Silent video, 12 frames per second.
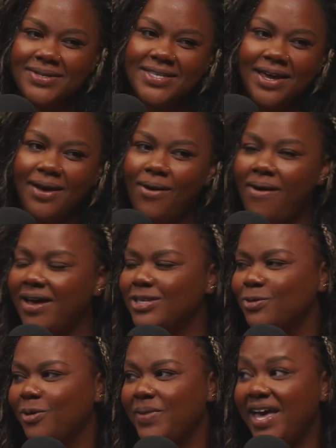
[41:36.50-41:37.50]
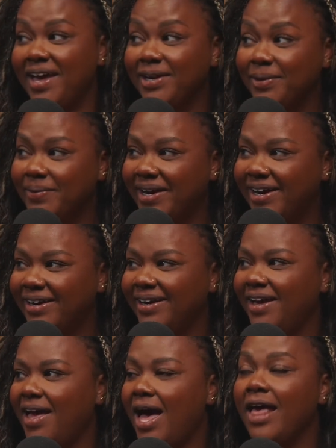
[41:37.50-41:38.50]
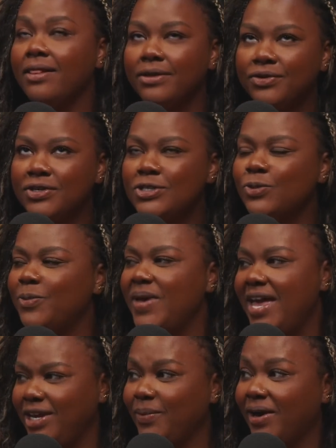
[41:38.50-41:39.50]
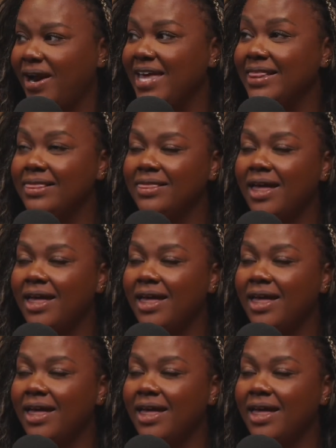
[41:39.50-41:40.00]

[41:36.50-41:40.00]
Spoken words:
was like, oh, I'll swim anywhere. I'll literally swim anywhere. I